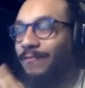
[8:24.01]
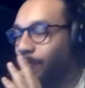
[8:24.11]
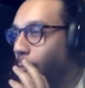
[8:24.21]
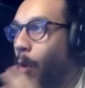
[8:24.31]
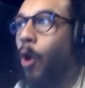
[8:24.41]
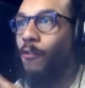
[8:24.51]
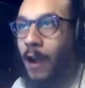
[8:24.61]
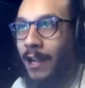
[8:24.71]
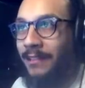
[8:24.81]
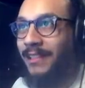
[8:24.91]

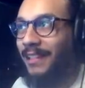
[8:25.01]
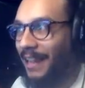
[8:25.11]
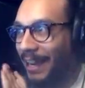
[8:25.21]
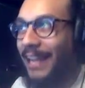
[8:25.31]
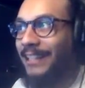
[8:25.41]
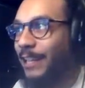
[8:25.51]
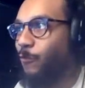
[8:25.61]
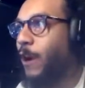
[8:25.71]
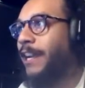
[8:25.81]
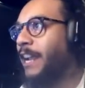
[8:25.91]
morons like I
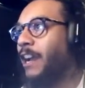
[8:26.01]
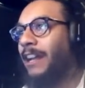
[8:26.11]
did right now,